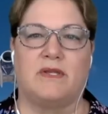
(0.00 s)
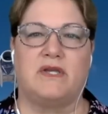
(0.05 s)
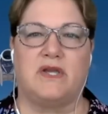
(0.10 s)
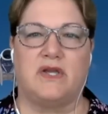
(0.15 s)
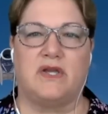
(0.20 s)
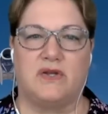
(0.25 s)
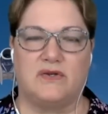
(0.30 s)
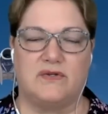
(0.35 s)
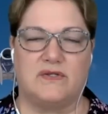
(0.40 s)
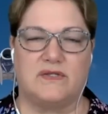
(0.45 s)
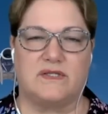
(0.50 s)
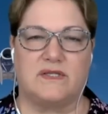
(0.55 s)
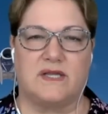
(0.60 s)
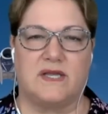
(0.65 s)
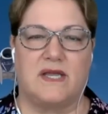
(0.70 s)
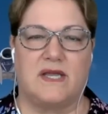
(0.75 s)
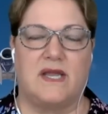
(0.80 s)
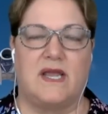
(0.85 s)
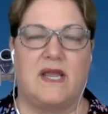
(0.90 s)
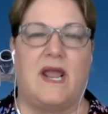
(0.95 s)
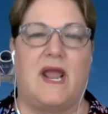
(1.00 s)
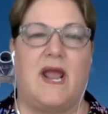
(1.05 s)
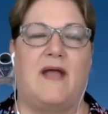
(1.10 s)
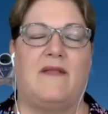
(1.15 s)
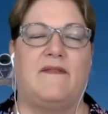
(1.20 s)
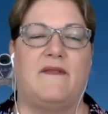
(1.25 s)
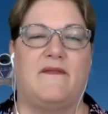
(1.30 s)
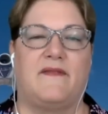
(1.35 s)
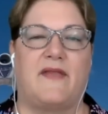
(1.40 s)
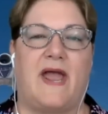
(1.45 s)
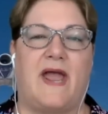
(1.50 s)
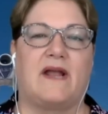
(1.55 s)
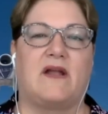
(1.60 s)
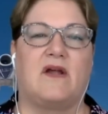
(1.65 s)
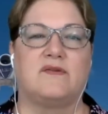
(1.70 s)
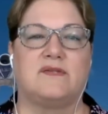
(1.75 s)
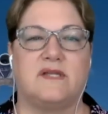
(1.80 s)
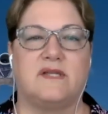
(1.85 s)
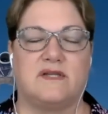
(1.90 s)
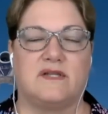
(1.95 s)
use and that that
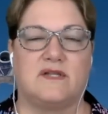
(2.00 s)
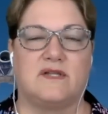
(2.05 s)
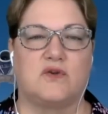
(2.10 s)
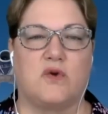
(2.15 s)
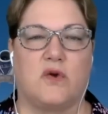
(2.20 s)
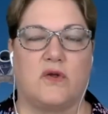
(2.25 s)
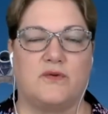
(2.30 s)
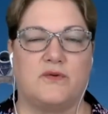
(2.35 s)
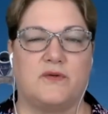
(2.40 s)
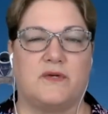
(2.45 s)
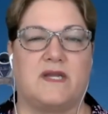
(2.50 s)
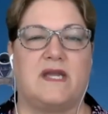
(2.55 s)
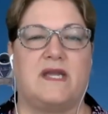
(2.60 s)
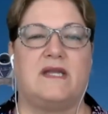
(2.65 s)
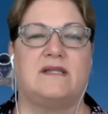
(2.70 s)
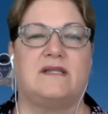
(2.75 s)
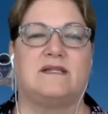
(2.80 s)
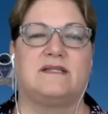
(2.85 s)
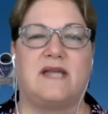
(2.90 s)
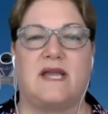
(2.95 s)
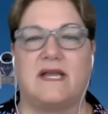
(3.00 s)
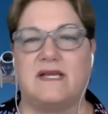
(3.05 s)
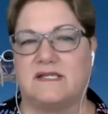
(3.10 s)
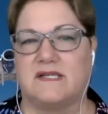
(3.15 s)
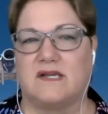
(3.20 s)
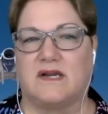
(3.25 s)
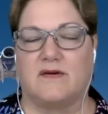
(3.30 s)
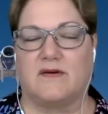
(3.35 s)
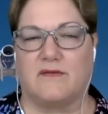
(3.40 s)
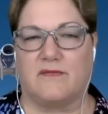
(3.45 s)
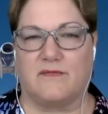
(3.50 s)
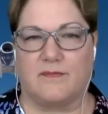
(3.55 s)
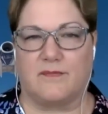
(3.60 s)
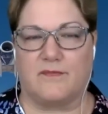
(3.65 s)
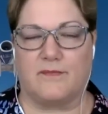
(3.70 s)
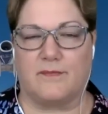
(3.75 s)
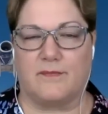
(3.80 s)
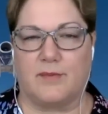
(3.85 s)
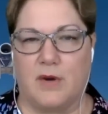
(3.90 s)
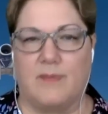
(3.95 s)
goes into the toiletry kit and stays there
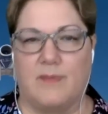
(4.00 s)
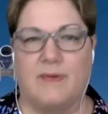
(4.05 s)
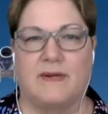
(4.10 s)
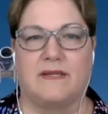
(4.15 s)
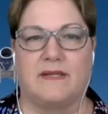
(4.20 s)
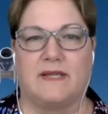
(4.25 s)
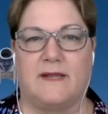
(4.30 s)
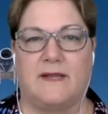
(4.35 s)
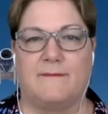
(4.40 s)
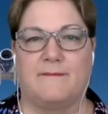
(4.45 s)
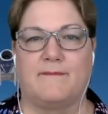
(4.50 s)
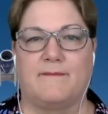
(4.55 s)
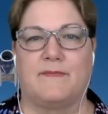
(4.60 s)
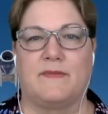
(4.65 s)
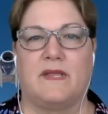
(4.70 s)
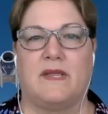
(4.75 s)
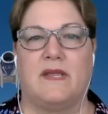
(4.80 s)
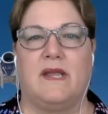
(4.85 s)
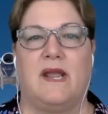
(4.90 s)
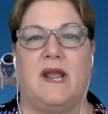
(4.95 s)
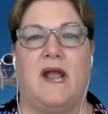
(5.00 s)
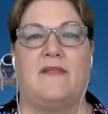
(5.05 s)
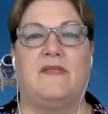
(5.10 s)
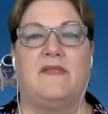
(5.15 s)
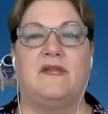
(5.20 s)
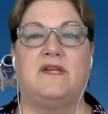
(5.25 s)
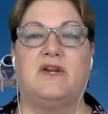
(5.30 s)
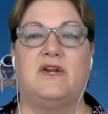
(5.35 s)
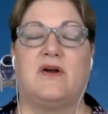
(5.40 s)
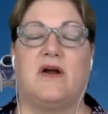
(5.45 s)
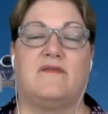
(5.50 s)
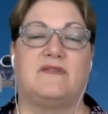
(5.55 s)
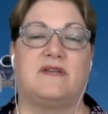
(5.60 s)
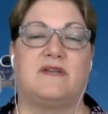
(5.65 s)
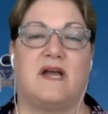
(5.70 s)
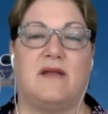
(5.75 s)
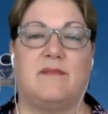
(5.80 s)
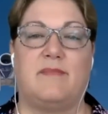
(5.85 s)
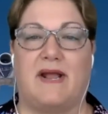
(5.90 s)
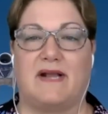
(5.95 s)
permanently and then you don't have
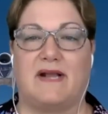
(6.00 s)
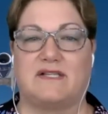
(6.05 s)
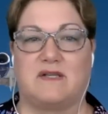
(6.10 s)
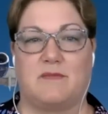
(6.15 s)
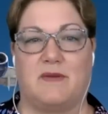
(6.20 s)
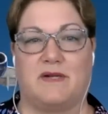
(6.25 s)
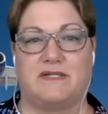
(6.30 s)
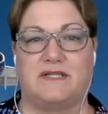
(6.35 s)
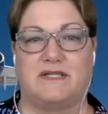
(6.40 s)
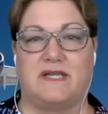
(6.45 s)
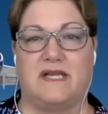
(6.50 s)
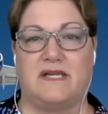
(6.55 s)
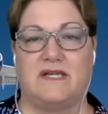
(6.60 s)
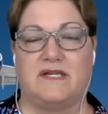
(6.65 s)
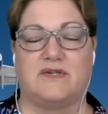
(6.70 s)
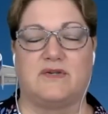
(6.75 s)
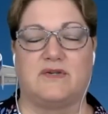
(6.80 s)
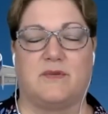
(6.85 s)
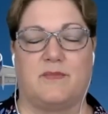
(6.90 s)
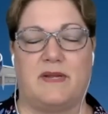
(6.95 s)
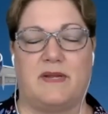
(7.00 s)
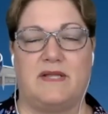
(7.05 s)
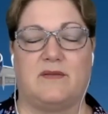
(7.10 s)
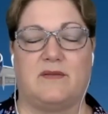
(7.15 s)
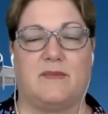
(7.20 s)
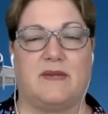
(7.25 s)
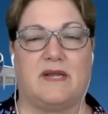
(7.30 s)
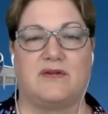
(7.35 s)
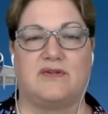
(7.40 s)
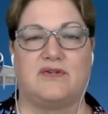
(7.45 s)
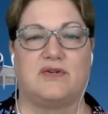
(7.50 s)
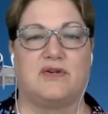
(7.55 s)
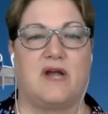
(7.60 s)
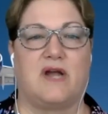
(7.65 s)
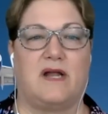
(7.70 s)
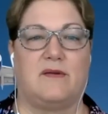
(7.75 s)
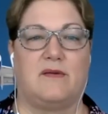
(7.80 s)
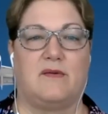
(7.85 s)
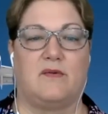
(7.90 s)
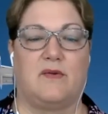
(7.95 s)
to unpack so much at the end of the trip either because you're
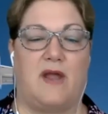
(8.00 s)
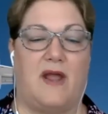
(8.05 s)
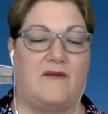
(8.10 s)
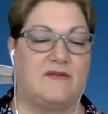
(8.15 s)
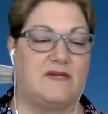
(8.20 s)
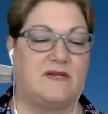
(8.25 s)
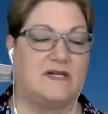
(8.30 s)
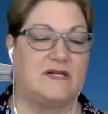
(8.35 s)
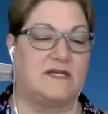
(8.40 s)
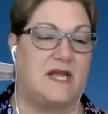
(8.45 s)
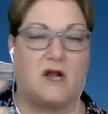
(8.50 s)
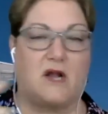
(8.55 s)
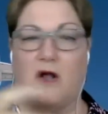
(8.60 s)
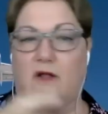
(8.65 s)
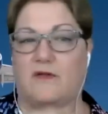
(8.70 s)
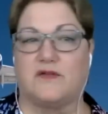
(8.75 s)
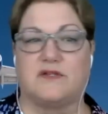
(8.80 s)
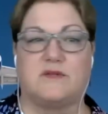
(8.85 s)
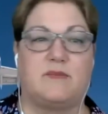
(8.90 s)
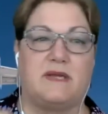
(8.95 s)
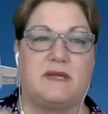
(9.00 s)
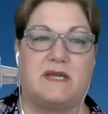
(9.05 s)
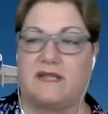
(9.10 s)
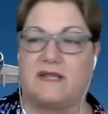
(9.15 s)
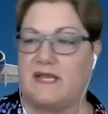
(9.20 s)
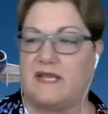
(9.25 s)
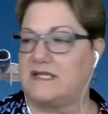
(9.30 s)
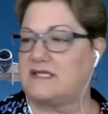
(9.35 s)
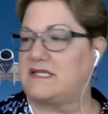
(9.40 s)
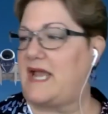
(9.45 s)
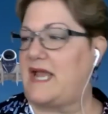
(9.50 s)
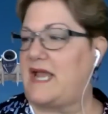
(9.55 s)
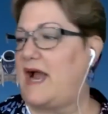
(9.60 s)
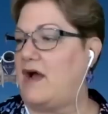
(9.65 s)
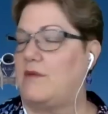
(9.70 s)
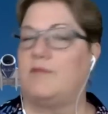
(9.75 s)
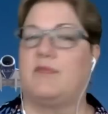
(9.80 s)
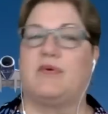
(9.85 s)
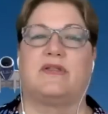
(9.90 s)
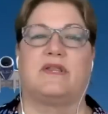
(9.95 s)
not having to take all those big things
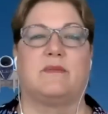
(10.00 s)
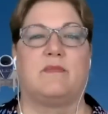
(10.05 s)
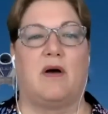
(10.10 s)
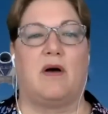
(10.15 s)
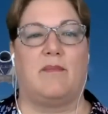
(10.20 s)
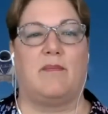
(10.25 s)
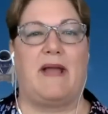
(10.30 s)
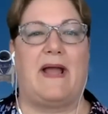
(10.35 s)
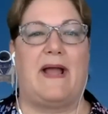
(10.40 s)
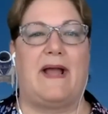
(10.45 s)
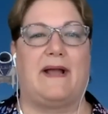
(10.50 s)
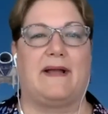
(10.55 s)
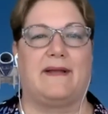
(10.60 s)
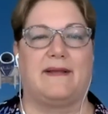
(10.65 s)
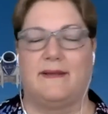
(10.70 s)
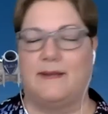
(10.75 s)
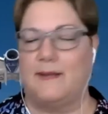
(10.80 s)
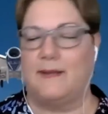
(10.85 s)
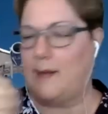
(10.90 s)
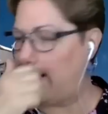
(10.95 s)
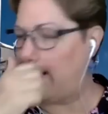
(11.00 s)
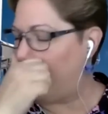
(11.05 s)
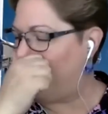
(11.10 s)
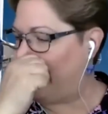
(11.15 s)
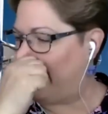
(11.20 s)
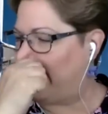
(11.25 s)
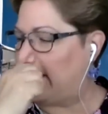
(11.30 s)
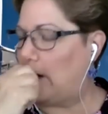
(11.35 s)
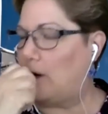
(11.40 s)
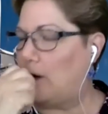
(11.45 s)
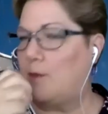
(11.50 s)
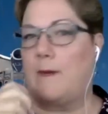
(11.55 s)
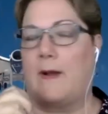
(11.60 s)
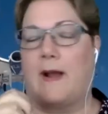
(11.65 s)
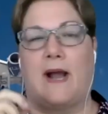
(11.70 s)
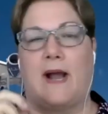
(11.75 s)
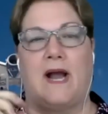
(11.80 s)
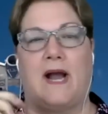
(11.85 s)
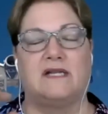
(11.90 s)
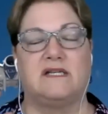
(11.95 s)
out and put them all back so
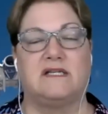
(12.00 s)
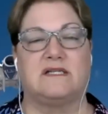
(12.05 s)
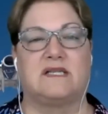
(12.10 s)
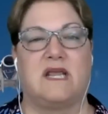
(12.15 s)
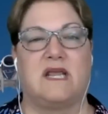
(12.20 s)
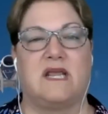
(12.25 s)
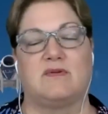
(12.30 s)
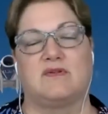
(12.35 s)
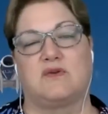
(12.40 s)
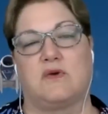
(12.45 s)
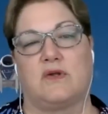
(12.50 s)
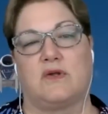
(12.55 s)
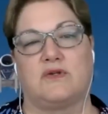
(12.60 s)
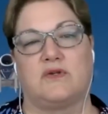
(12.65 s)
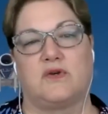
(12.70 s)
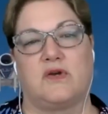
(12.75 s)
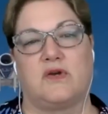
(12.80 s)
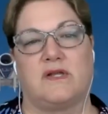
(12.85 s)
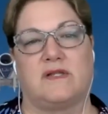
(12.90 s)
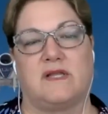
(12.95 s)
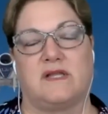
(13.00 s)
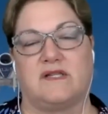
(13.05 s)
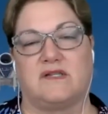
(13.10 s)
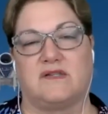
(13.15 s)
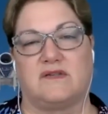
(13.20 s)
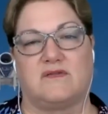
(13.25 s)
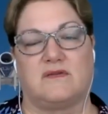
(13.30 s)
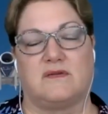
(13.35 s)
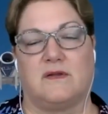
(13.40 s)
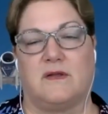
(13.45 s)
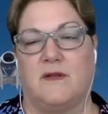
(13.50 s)
I just keep a toiletry kit that's